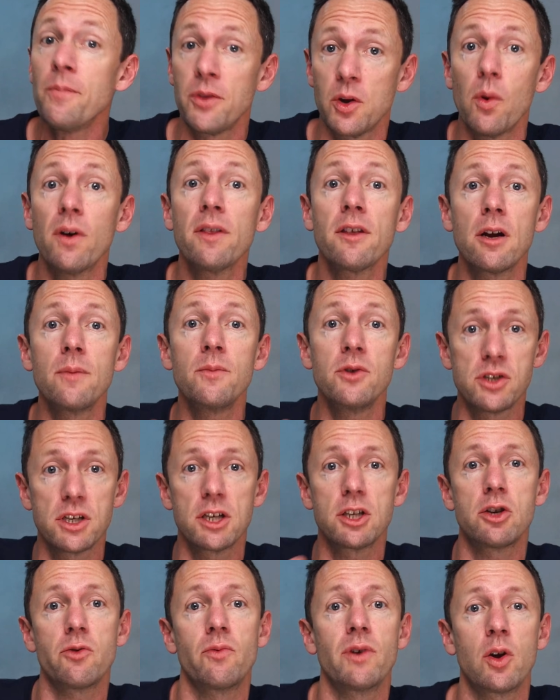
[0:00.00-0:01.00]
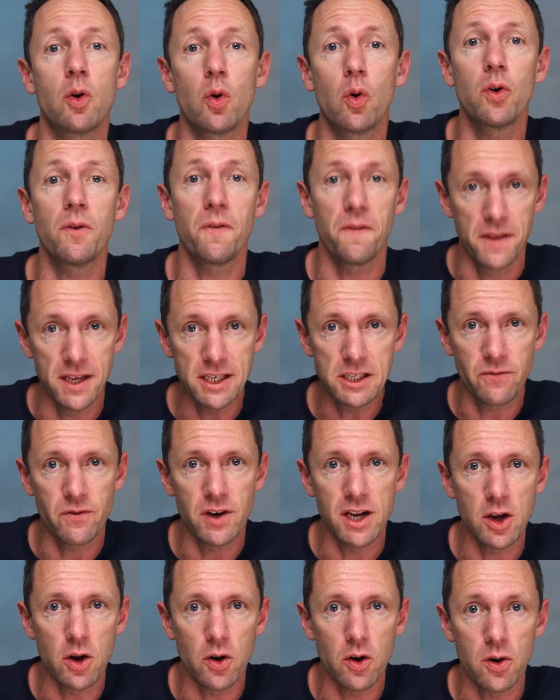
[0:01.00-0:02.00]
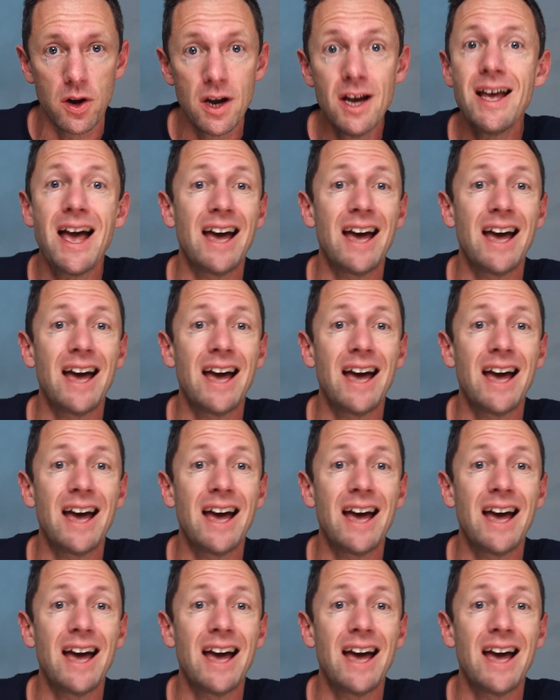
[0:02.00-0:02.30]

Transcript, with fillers: the one that I'm using to record this video